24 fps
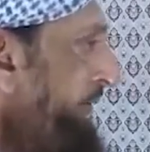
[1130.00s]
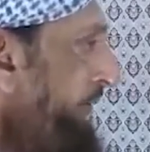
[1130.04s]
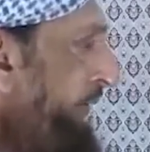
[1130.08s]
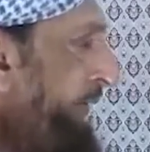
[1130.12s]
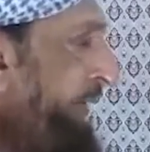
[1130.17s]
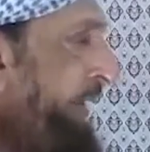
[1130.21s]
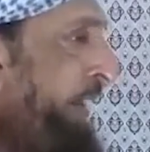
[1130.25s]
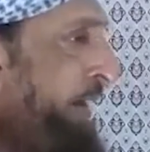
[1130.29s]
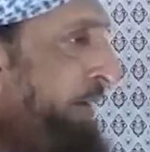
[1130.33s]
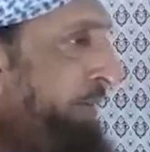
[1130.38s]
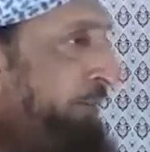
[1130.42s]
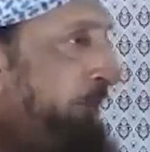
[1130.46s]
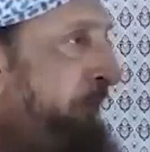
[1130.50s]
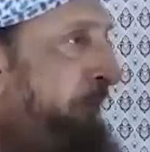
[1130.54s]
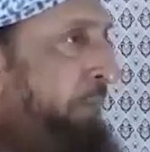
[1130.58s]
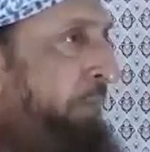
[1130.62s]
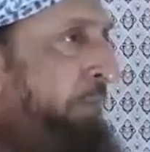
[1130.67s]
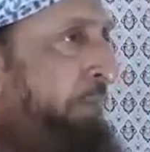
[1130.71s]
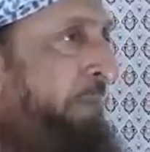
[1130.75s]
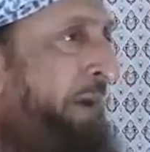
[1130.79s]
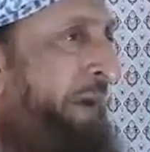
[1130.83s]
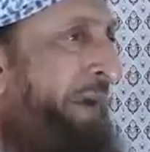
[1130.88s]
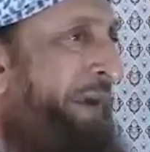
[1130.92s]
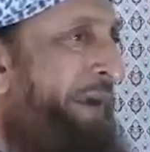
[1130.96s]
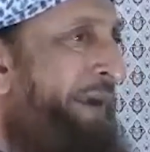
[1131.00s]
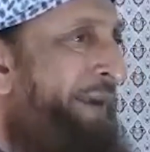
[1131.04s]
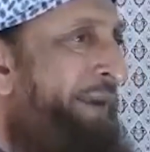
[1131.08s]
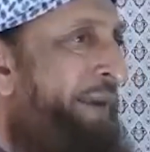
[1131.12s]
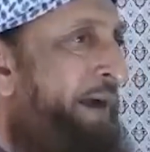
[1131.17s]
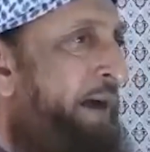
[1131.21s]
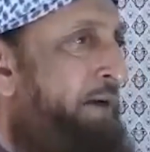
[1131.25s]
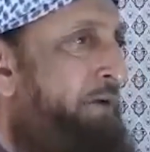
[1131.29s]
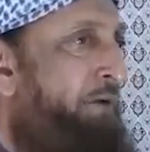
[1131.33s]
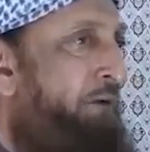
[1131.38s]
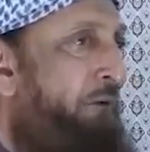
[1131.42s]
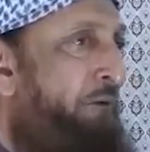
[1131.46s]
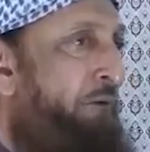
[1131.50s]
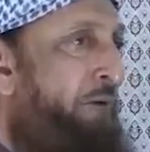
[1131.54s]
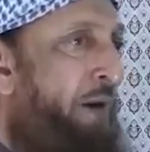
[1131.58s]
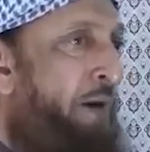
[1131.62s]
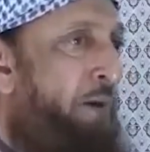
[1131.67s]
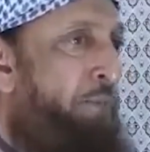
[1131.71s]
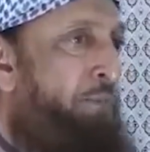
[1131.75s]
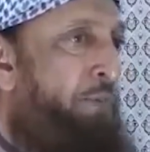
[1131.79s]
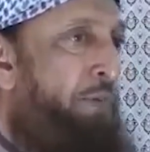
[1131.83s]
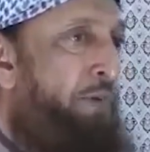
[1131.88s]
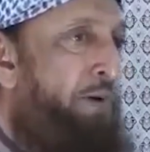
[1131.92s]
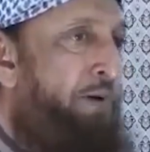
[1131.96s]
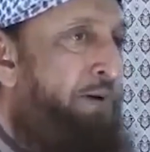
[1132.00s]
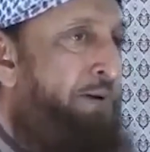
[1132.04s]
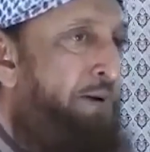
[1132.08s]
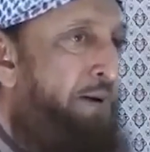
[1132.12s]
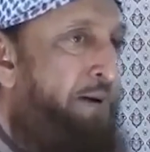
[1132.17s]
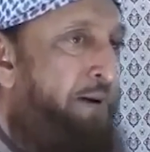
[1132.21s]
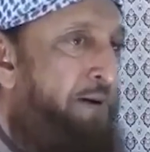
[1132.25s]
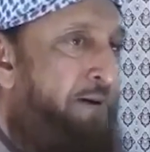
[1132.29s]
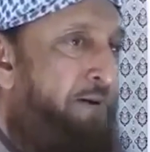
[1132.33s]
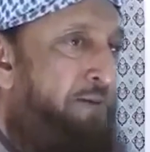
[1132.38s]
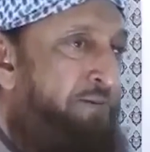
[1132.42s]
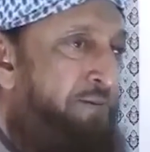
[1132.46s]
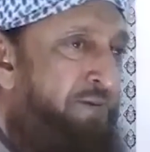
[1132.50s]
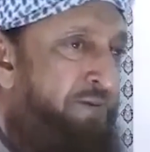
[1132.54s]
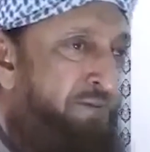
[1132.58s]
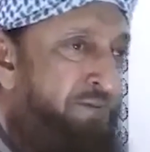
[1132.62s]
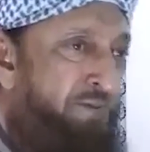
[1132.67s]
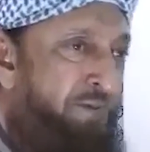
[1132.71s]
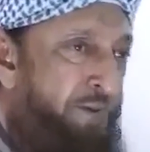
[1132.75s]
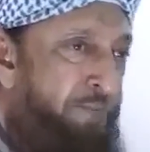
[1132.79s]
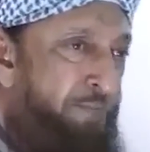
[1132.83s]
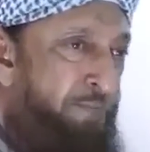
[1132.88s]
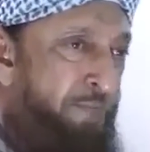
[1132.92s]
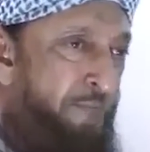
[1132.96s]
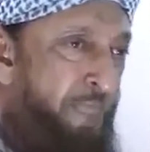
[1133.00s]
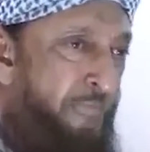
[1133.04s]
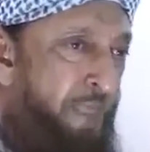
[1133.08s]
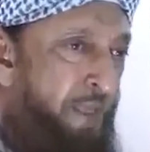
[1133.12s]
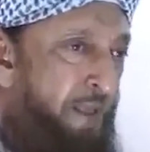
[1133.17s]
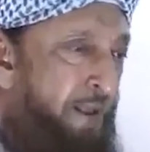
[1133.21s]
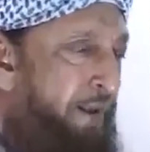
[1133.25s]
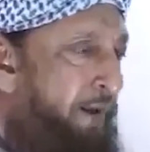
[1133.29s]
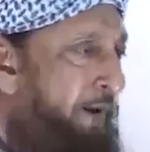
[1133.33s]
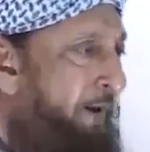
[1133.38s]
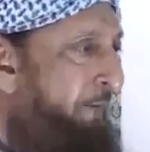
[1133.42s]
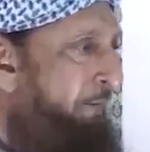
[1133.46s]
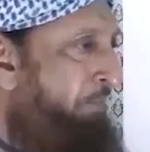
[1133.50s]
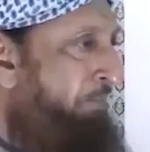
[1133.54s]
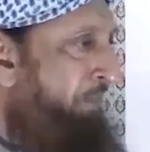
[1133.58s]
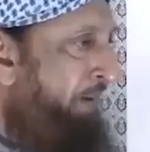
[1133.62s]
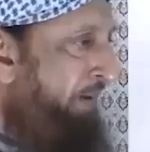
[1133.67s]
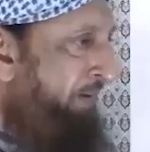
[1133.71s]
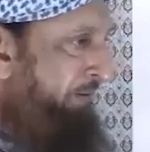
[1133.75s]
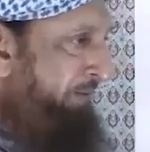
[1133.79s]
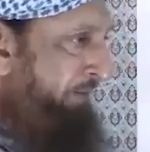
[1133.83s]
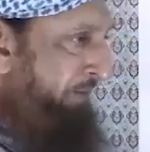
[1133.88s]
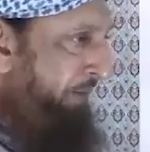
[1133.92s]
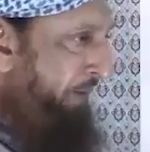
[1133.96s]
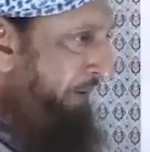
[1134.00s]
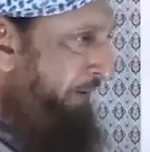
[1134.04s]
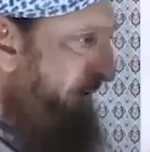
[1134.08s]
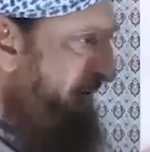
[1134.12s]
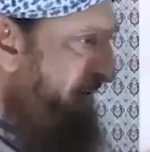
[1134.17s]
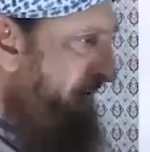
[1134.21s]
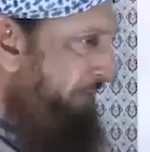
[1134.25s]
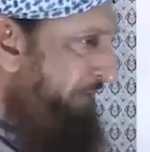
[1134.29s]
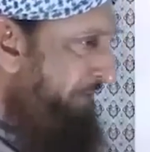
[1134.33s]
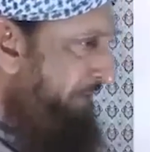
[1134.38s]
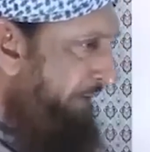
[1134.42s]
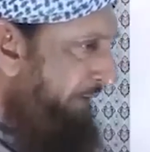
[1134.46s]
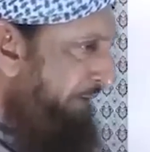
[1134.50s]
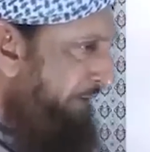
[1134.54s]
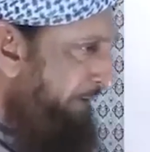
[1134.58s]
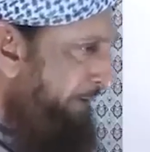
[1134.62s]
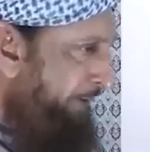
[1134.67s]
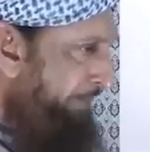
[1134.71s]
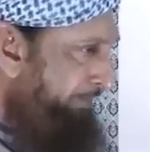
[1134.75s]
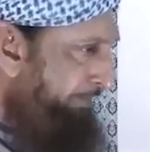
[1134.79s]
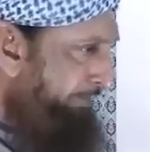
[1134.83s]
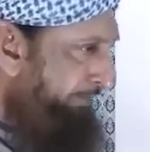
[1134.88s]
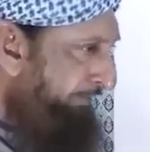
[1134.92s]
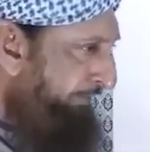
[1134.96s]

into that electoral political system based on shirk.